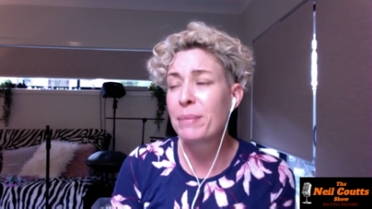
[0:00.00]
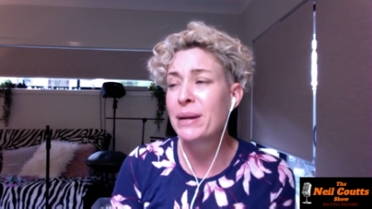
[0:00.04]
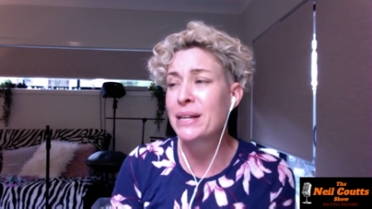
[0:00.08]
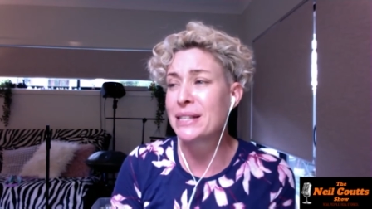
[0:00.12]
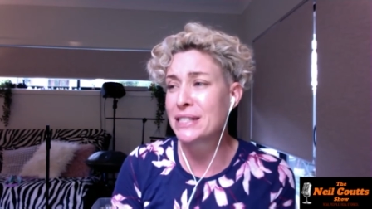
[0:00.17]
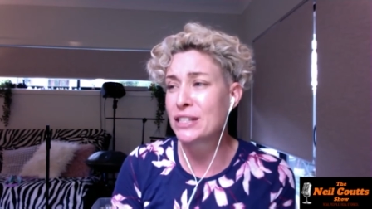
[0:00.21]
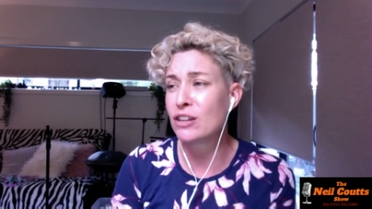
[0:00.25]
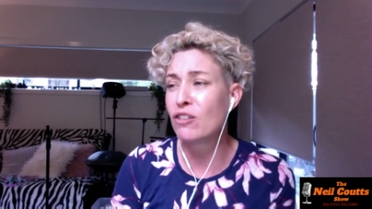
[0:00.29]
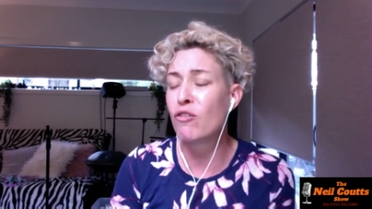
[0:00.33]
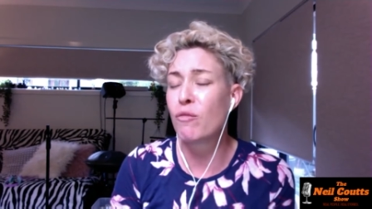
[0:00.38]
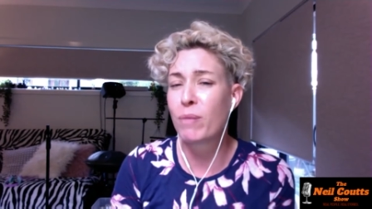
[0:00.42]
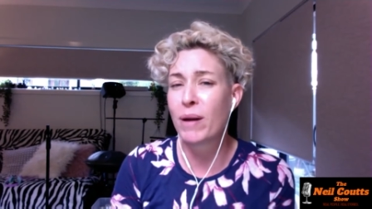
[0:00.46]

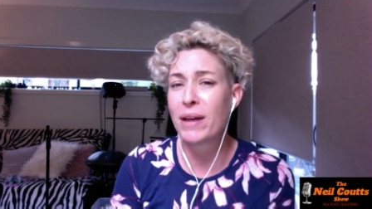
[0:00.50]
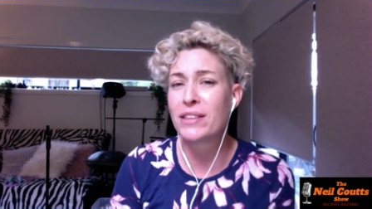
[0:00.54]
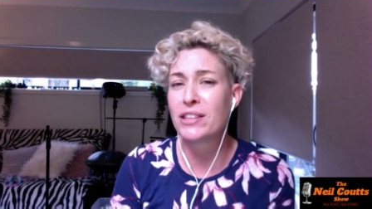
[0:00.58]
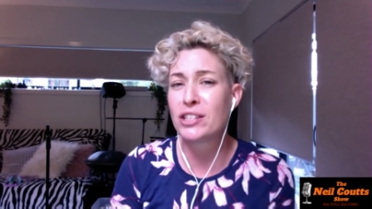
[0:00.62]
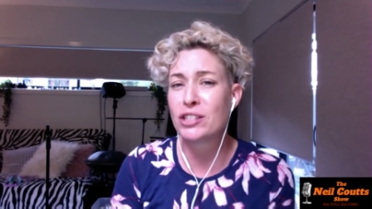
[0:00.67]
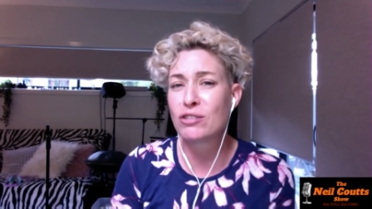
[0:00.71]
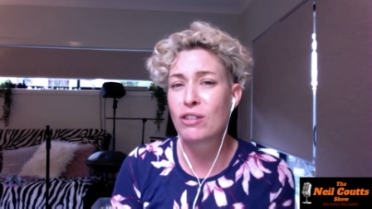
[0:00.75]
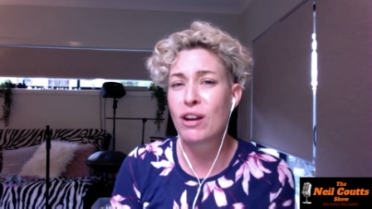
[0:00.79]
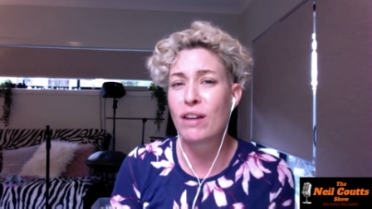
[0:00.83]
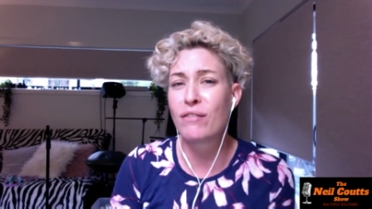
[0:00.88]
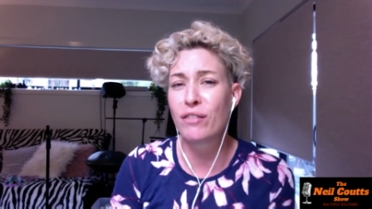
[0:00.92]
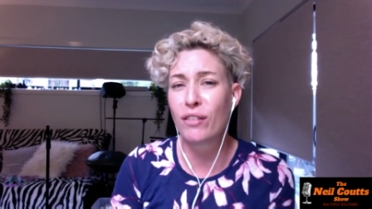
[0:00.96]
myself by the
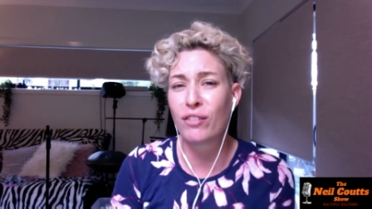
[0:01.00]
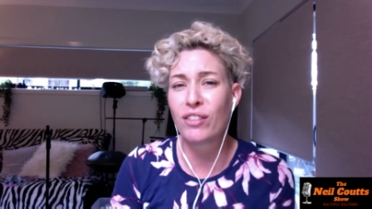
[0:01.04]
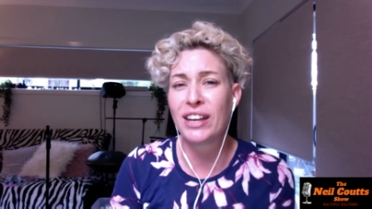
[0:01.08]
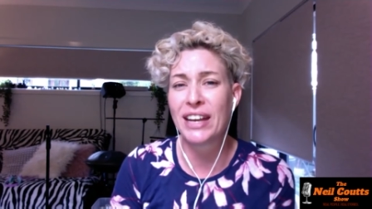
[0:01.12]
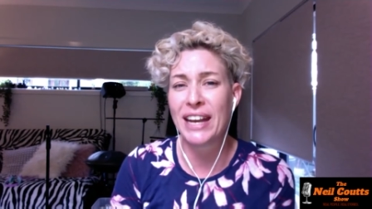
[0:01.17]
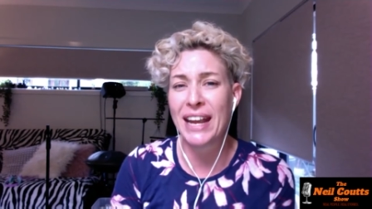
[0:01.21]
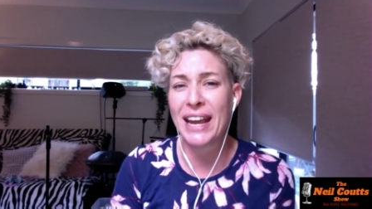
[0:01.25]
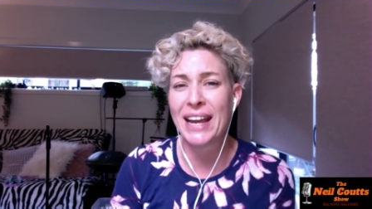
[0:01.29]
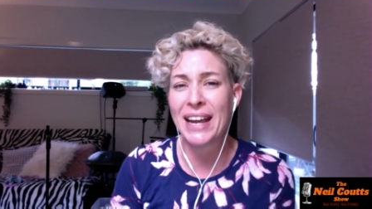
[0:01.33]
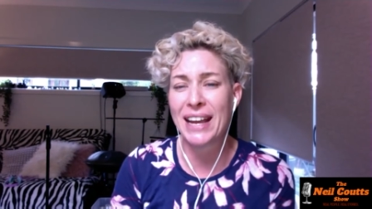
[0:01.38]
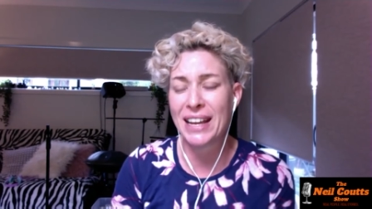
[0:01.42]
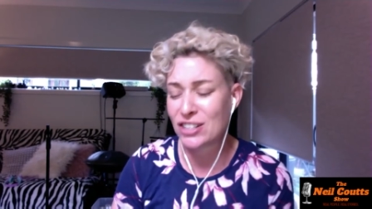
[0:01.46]
scruff of
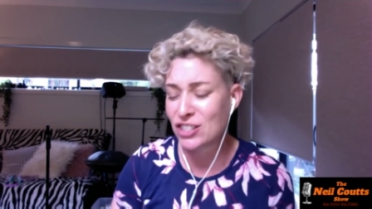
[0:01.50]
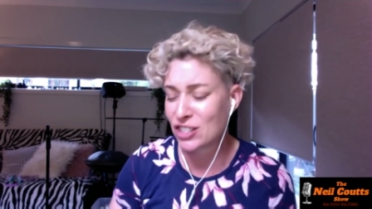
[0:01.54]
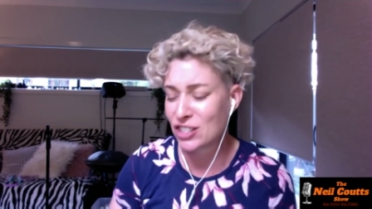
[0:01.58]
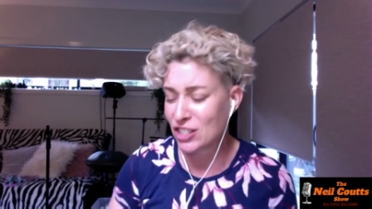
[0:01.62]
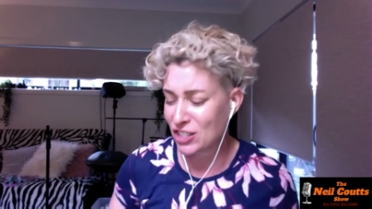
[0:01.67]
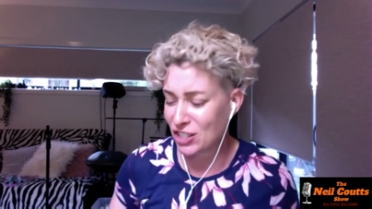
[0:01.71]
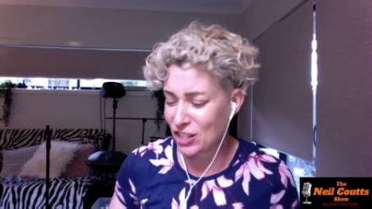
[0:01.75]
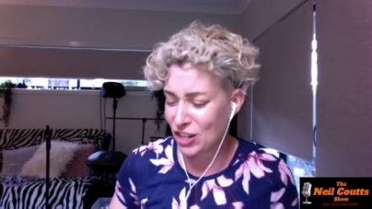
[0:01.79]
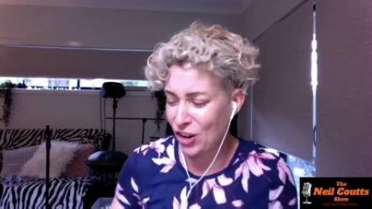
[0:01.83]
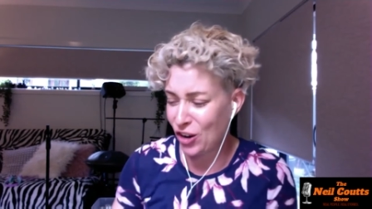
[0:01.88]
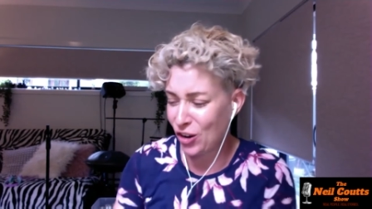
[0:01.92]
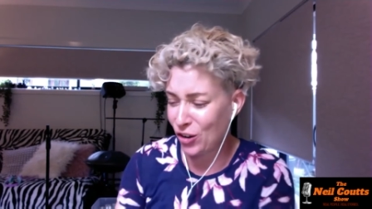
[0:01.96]
the neck and
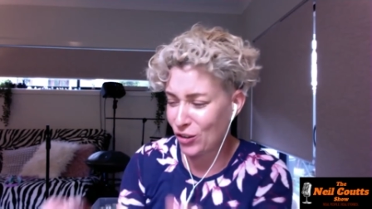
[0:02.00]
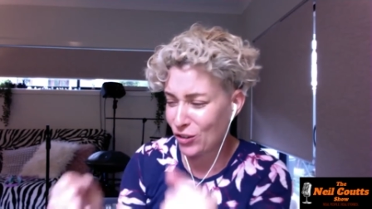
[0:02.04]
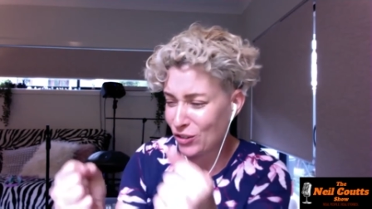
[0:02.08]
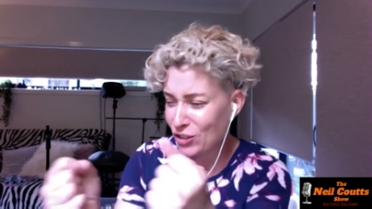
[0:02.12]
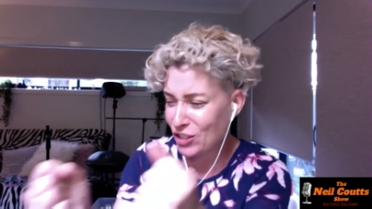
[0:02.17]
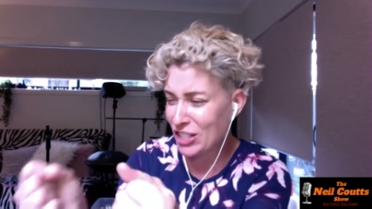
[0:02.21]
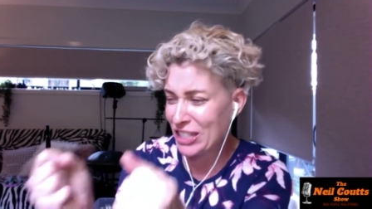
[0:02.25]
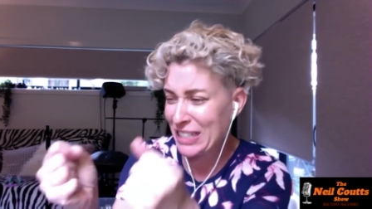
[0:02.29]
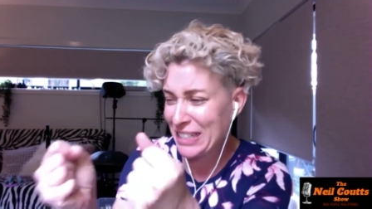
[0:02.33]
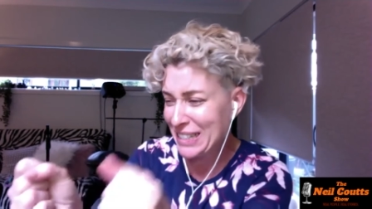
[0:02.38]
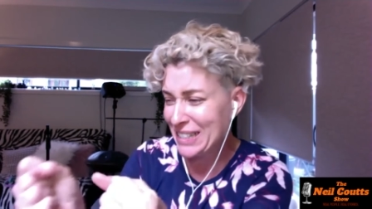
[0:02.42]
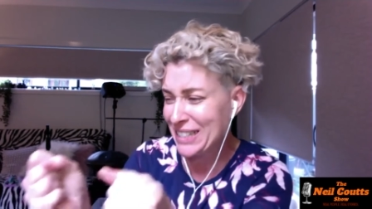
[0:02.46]
just
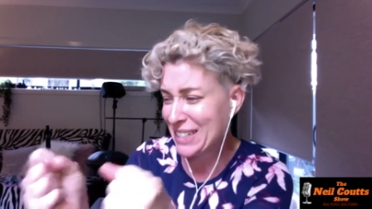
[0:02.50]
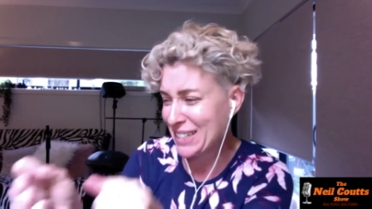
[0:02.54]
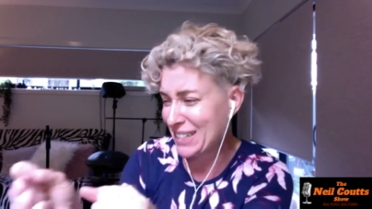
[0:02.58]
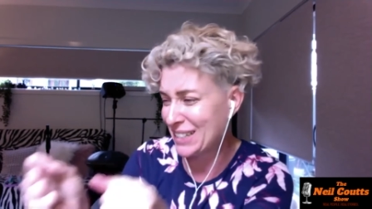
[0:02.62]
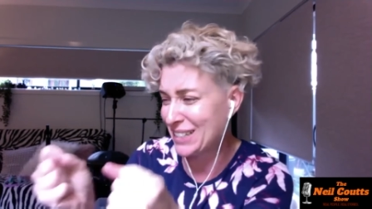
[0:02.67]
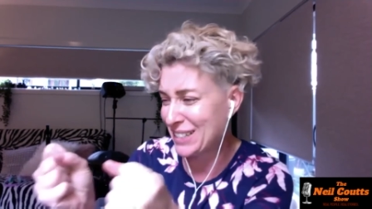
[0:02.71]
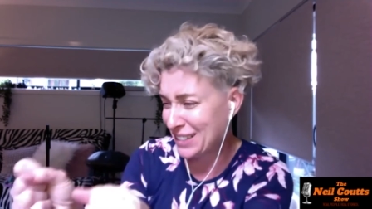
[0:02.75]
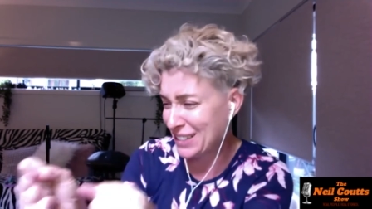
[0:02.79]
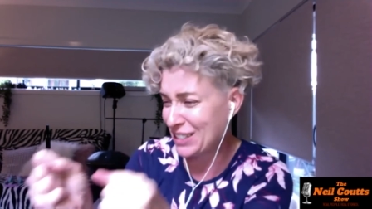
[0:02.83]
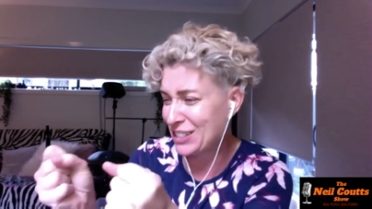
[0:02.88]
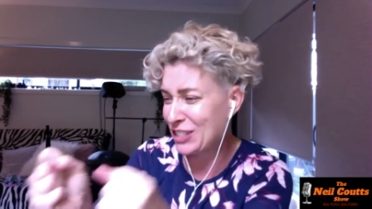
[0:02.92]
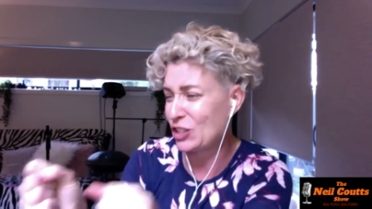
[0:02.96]
go,
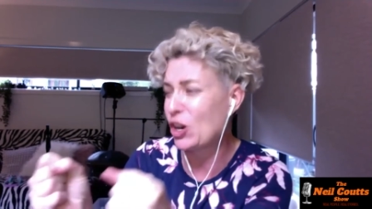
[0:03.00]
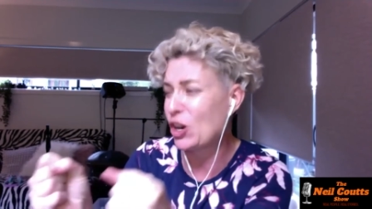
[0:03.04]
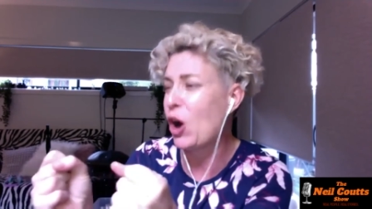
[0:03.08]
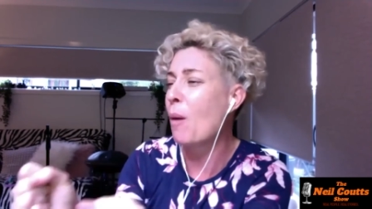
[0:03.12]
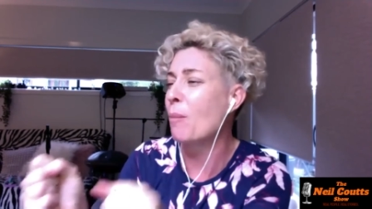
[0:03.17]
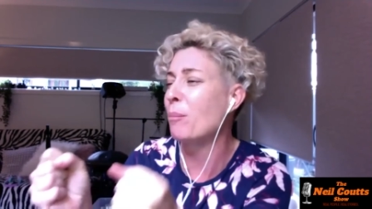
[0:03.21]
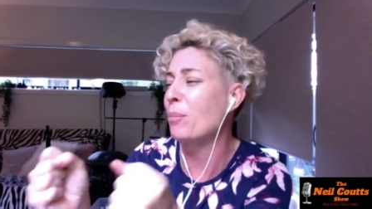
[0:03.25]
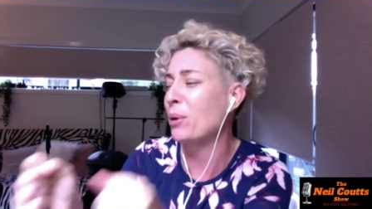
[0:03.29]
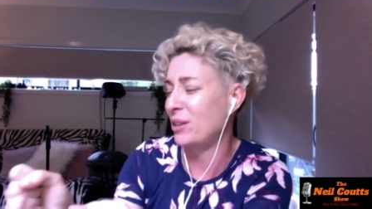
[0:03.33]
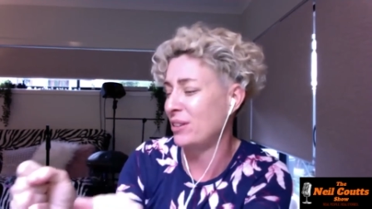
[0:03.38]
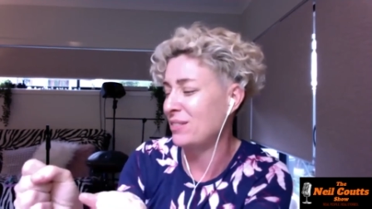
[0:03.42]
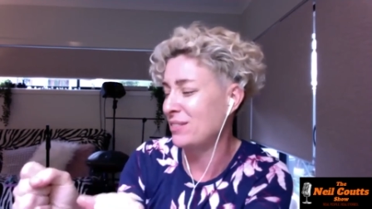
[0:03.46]
just
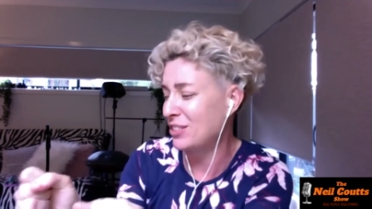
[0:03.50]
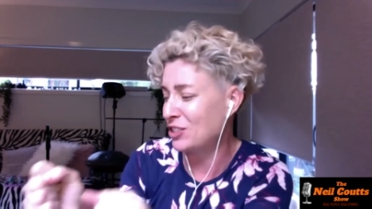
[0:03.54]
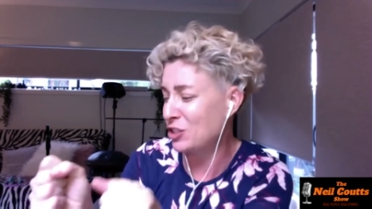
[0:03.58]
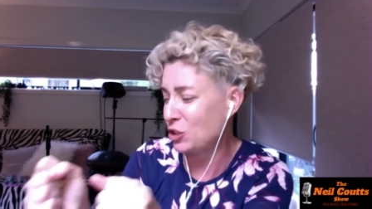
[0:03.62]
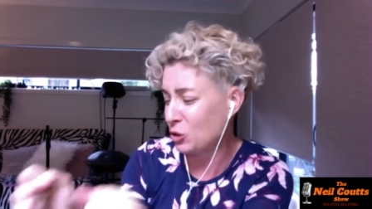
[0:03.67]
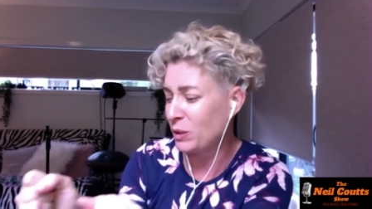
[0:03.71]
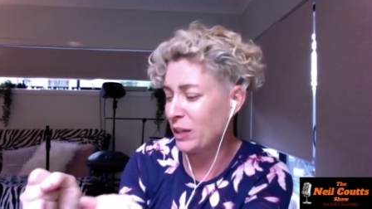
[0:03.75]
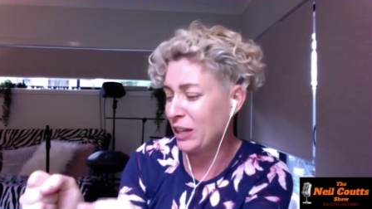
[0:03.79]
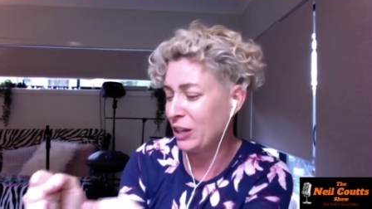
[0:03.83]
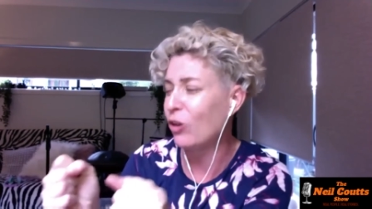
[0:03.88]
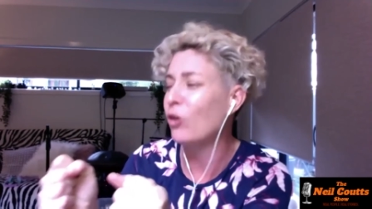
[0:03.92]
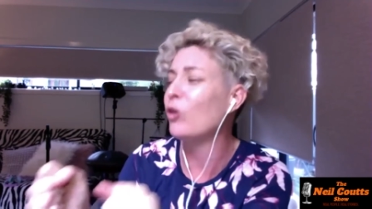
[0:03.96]
stop
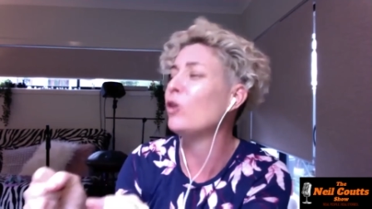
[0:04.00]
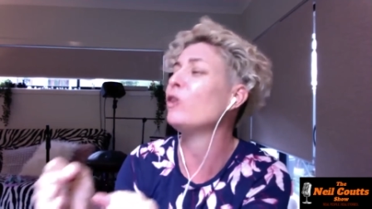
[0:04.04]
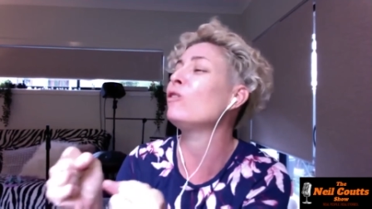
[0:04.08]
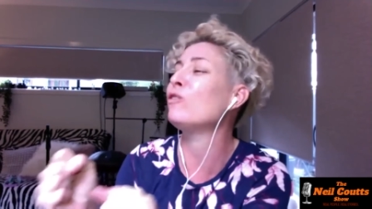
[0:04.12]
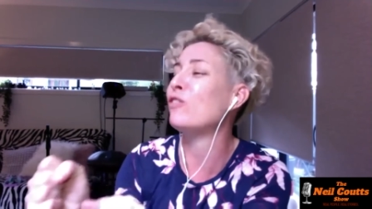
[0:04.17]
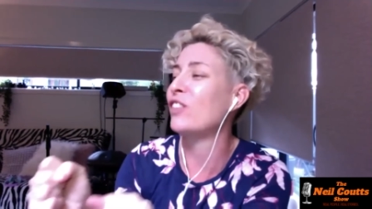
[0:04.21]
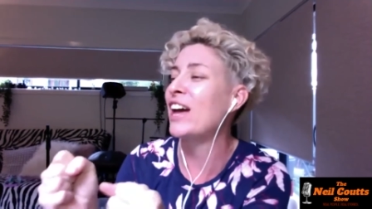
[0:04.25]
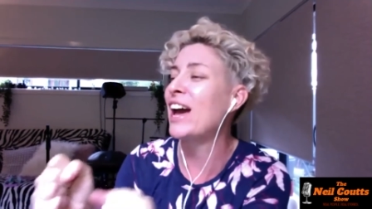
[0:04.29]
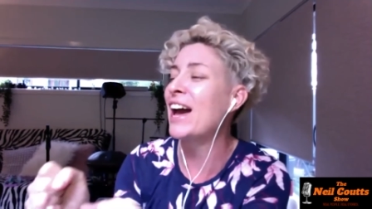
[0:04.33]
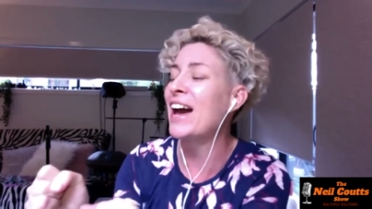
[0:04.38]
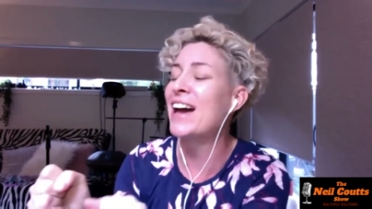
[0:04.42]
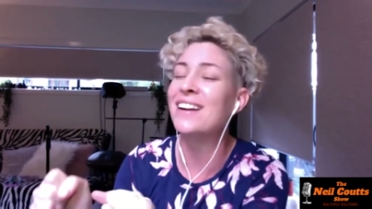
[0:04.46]
doing all
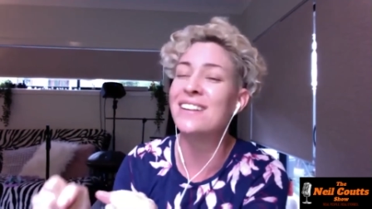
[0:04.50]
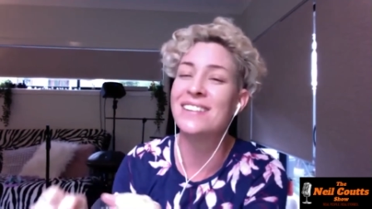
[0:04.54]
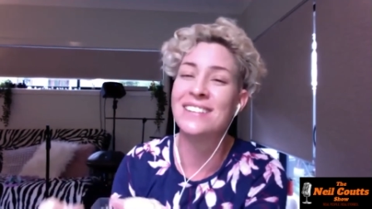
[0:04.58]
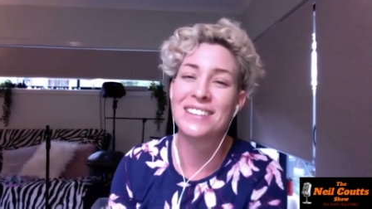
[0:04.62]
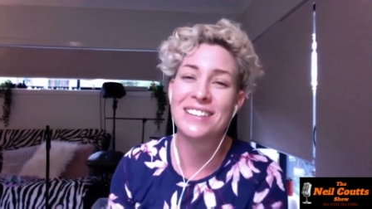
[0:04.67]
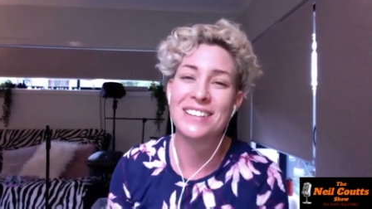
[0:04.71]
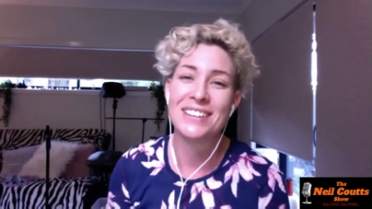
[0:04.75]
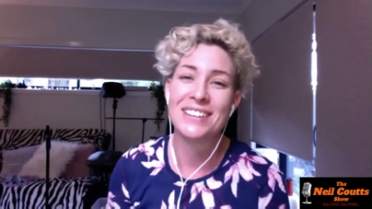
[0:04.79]
of that.